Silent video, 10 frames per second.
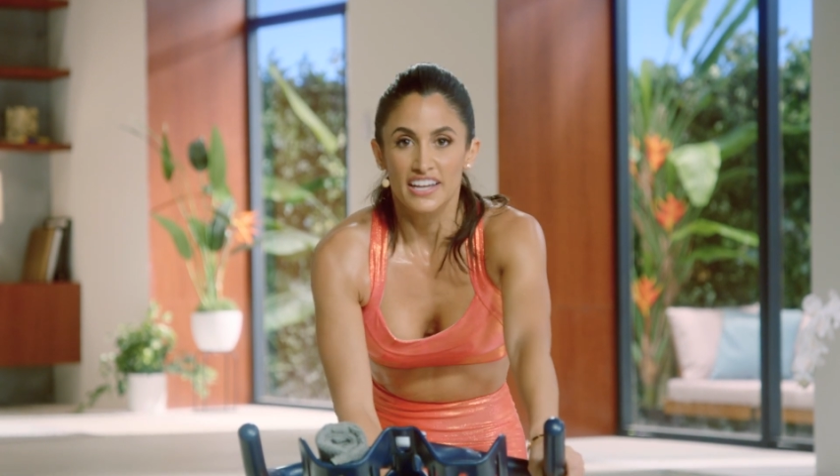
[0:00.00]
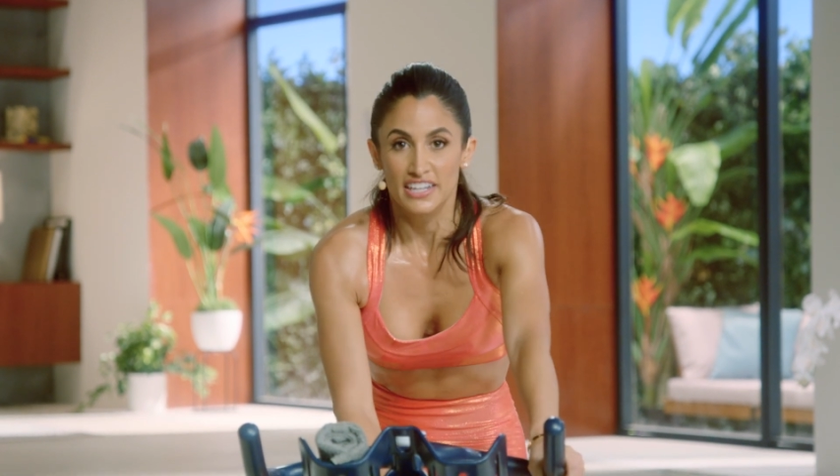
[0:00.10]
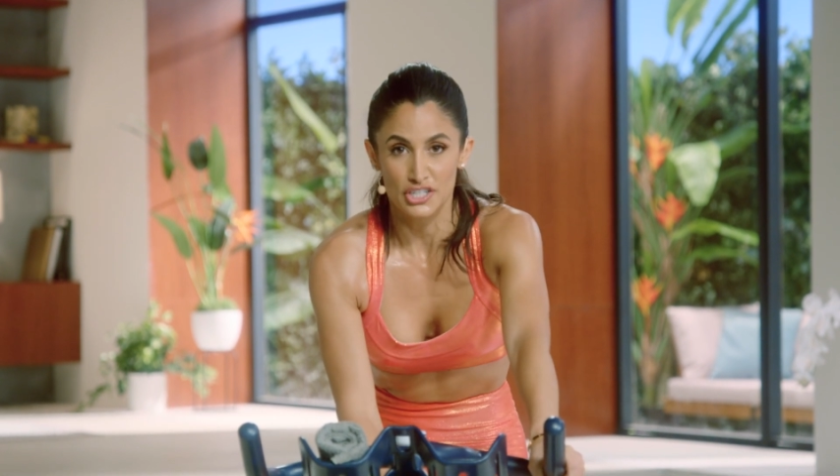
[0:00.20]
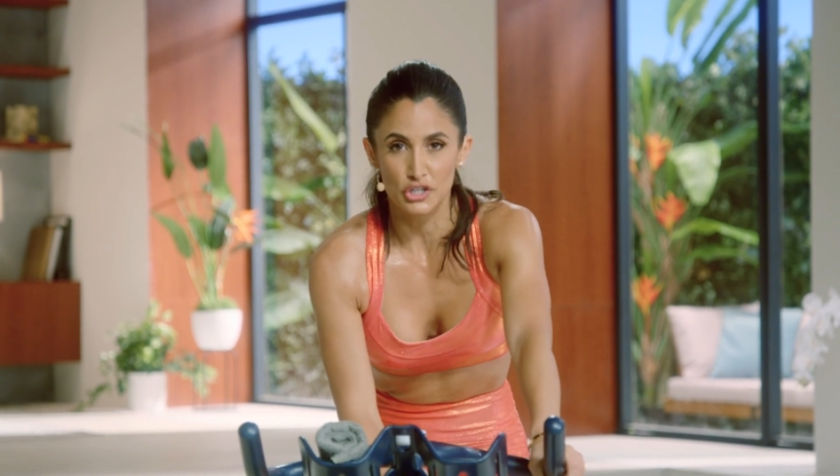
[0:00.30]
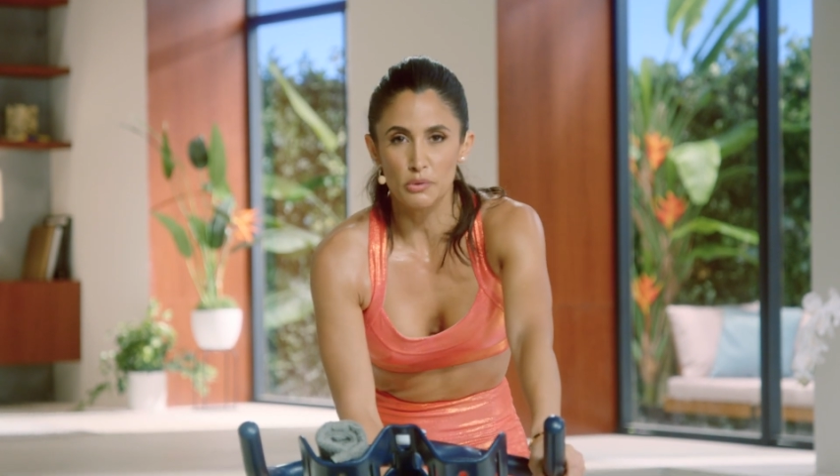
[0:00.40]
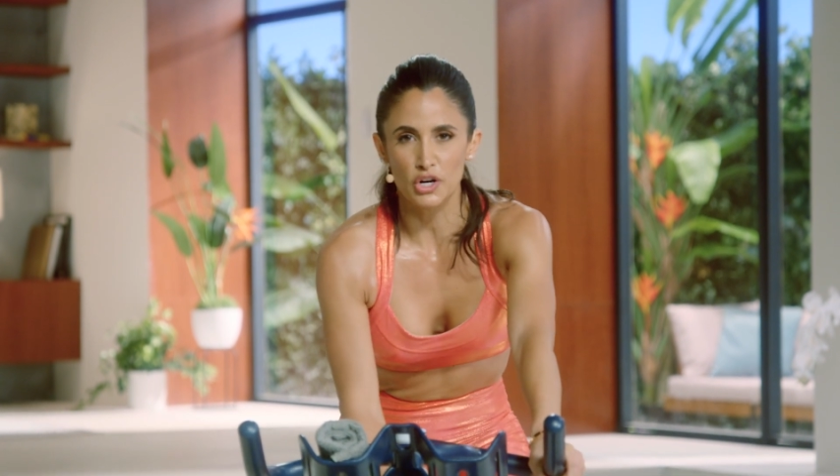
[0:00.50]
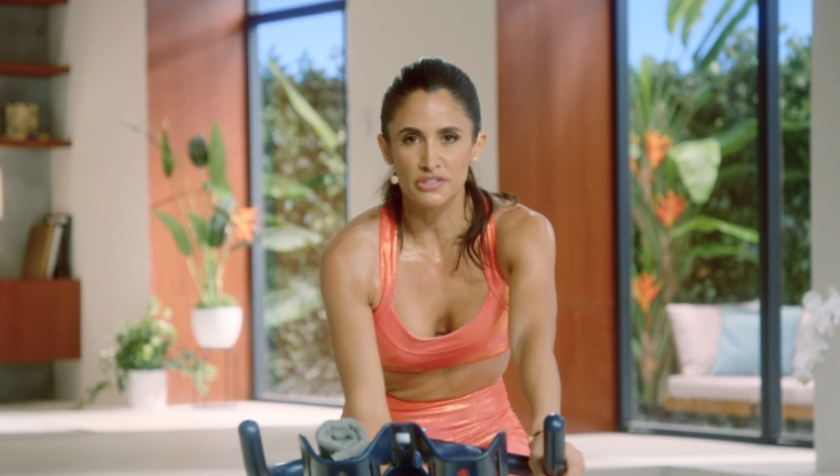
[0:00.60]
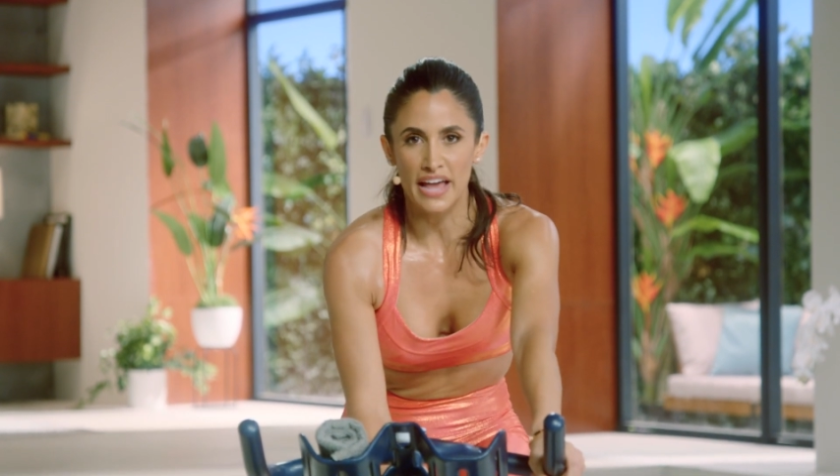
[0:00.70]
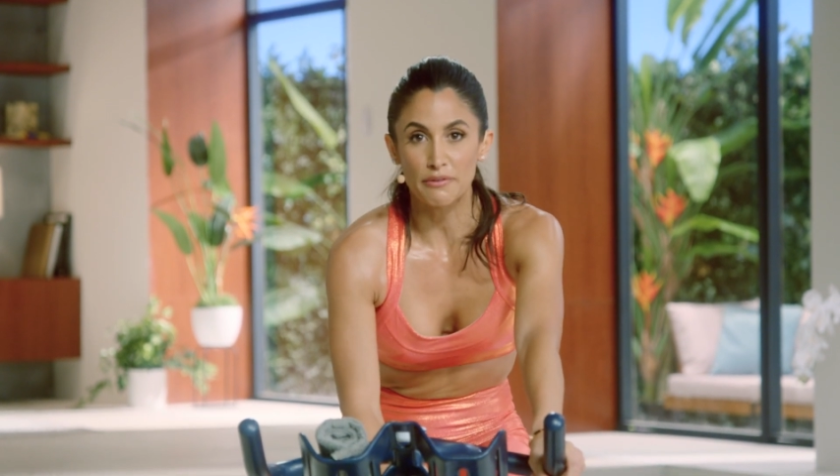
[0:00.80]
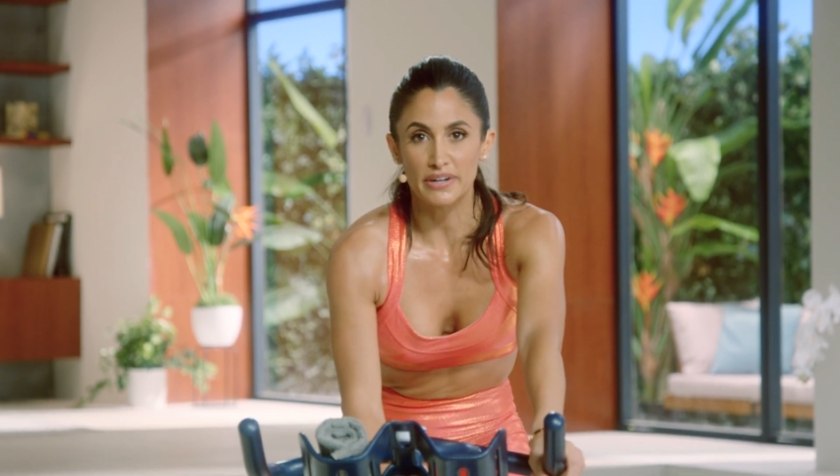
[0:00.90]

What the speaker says: because you earned that